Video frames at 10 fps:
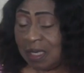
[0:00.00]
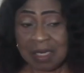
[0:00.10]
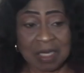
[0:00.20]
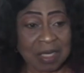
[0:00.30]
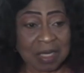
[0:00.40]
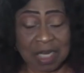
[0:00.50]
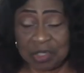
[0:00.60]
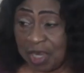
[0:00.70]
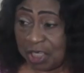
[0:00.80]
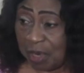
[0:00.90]
the
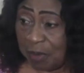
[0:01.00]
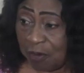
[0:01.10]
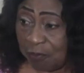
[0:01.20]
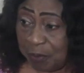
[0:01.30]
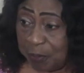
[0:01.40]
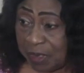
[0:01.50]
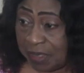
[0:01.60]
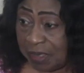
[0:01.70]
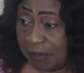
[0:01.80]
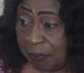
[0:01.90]
national chairman of
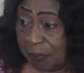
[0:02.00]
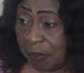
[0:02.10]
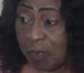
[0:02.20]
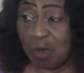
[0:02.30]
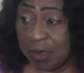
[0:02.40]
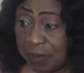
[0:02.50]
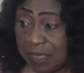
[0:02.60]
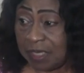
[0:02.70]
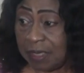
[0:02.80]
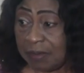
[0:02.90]
APC to a
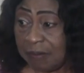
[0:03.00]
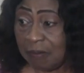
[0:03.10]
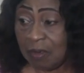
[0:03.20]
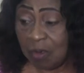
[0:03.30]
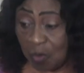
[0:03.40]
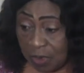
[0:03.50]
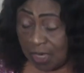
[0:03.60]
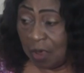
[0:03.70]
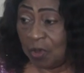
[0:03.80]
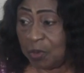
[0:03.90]
meeting with
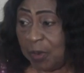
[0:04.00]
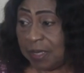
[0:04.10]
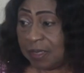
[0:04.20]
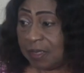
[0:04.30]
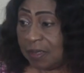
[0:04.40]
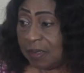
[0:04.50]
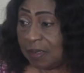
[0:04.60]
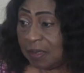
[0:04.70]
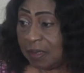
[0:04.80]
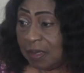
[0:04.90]
her husband.
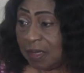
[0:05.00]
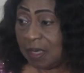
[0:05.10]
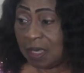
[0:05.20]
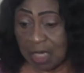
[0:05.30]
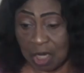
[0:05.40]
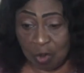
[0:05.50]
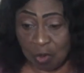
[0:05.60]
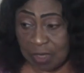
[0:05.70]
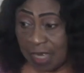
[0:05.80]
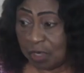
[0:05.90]
They
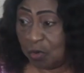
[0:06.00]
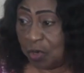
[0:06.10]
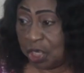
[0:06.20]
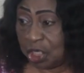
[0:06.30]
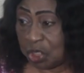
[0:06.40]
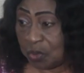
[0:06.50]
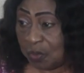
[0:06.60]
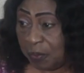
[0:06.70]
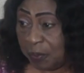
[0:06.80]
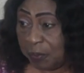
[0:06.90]
looked at the whole
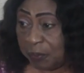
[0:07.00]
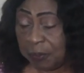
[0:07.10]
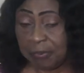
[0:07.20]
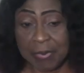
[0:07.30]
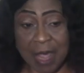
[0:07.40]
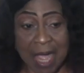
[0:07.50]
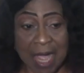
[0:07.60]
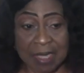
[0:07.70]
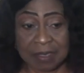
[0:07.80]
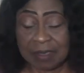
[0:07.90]
issue
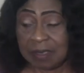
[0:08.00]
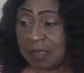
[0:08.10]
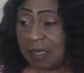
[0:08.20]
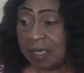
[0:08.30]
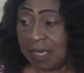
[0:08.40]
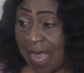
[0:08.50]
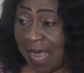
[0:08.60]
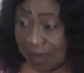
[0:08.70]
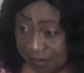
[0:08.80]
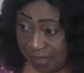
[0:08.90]
and they
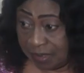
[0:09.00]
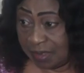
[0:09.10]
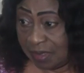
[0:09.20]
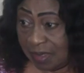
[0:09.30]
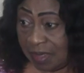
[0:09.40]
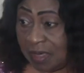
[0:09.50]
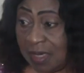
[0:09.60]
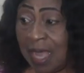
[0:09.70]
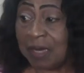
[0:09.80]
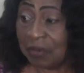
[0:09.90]
agreed
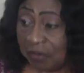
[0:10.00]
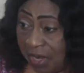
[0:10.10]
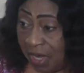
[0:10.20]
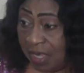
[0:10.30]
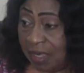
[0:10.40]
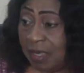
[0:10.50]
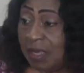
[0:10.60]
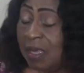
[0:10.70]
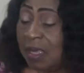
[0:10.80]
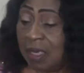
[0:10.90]
that really
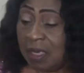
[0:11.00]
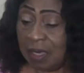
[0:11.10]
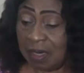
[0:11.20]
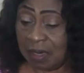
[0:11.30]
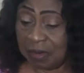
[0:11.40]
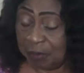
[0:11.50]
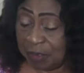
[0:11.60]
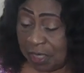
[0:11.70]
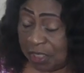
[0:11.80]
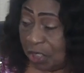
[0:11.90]

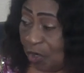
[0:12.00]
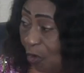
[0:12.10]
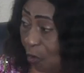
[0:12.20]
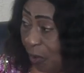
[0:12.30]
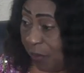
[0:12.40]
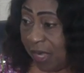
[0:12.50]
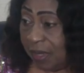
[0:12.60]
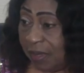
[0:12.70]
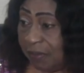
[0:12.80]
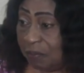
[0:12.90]
representation of
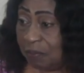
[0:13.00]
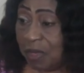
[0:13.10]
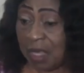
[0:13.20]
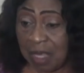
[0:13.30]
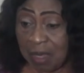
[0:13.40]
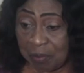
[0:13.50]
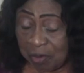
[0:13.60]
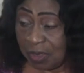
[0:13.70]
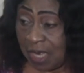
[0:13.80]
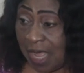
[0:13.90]
women
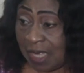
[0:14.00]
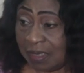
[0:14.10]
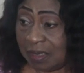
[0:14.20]
both at